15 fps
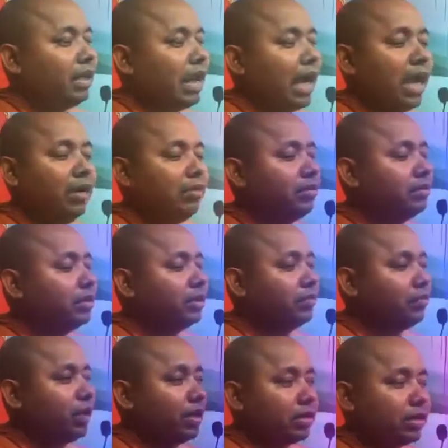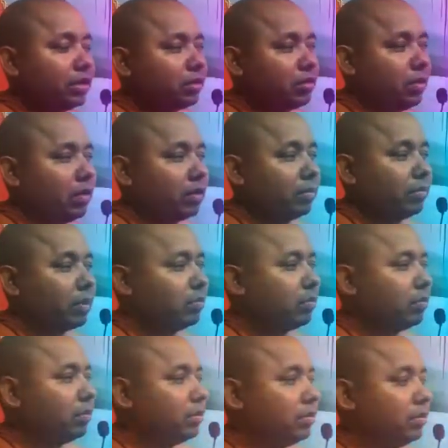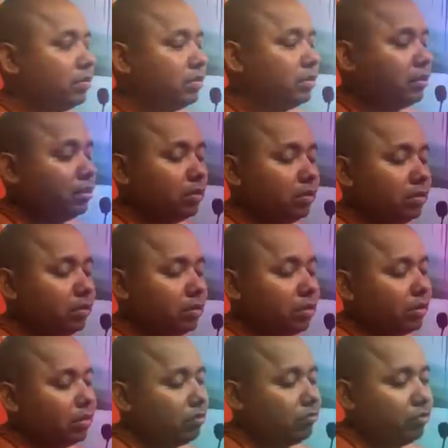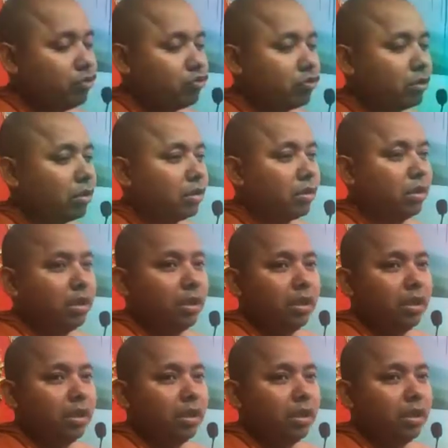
I will give another talk maybe in the future.